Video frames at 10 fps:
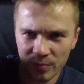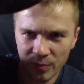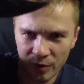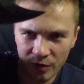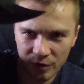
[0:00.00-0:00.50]

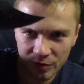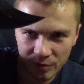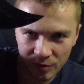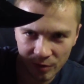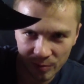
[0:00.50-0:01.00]
Pretty,
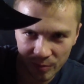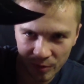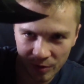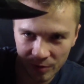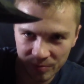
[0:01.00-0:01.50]
uh,
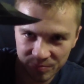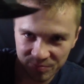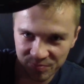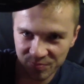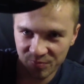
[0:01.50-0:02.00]
pretty
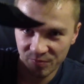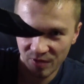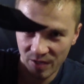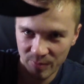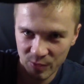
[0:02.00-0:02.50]

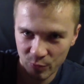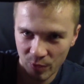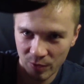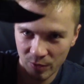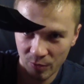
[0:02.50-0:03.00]
famous
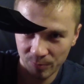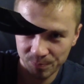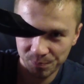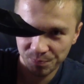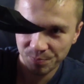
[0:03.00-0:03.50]
one, no?
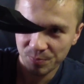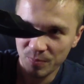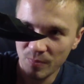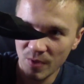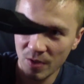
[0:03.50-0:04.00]

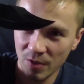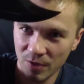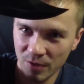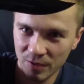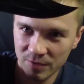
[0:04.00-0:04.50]

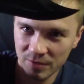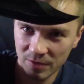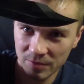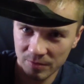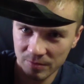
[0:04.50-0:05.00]
Uh,
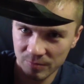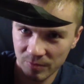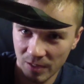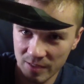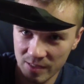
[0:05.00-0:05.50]

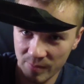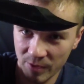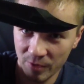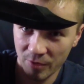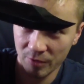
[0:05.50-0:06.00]
last time
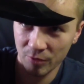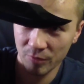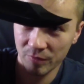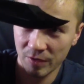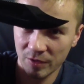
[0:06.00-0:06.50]
I grounded
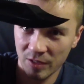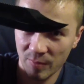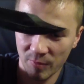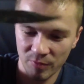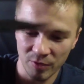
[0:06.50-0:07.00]
off the
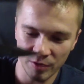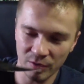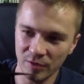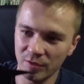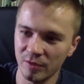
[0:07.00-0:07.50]
top of the
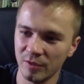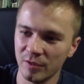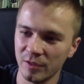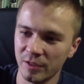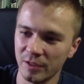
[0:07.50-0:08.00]
hill,
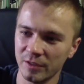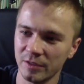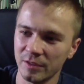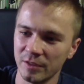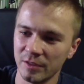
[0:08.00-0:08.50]

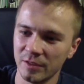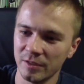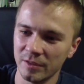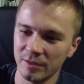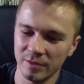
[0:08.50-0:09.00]
hilt
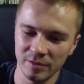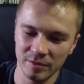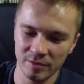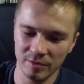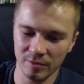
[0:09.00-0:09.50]

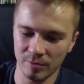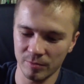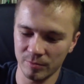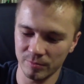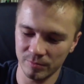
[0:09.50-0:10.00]
so
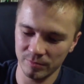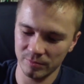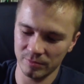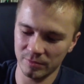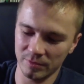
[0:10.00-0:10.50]

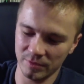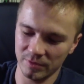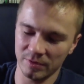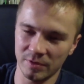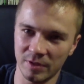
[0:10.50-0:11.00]

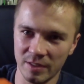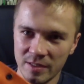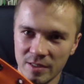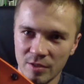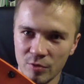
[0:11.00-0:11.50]

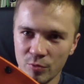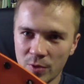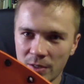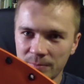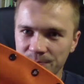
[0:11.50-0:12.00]
that's a new
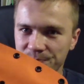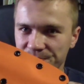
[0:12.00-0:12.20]
one